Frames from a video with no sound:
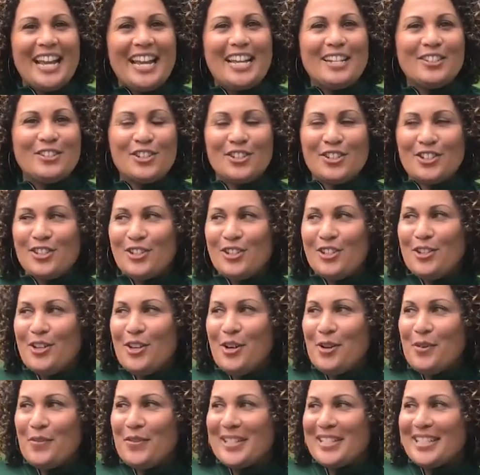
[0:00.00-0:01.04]
And just so you
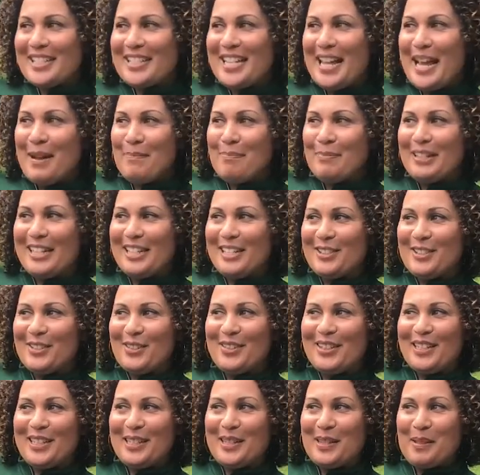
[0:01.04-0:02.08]
know, this is happening
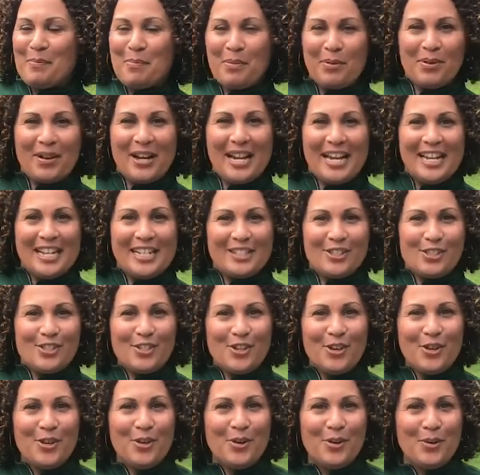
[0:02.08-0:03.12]
during the parade,
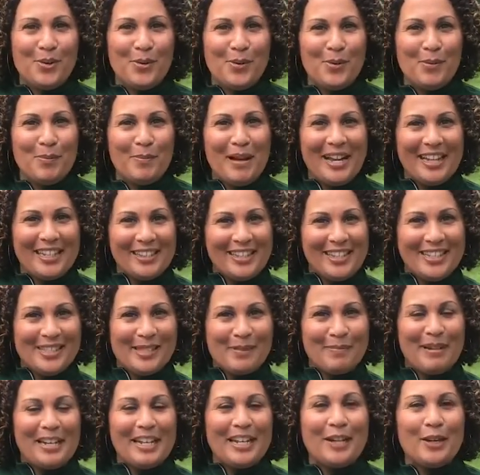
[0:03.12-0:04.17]
so Mike Lentz
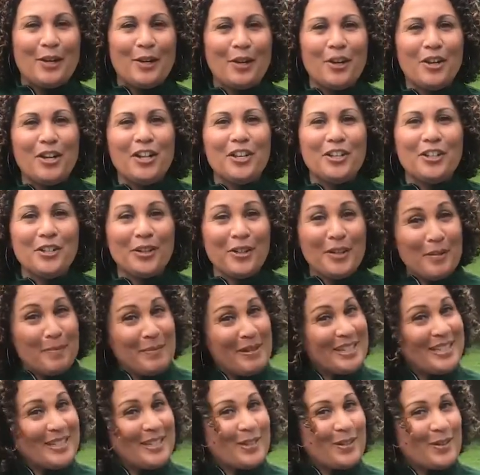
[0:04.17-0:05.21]
in my ear. You're going to
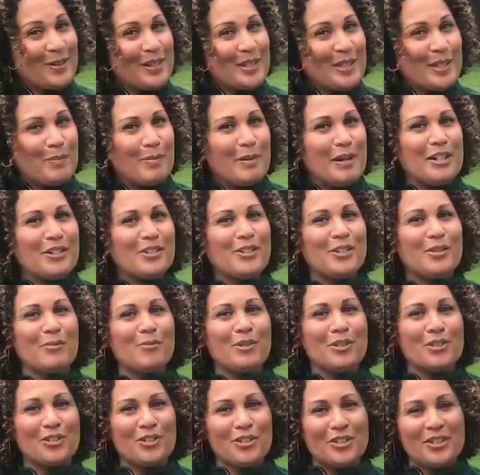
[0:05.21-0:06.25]
miss this crazy bunch, and
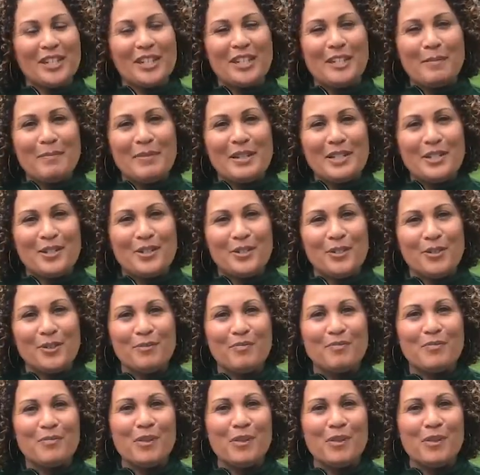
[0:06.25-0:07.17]
we're surely going to miss you.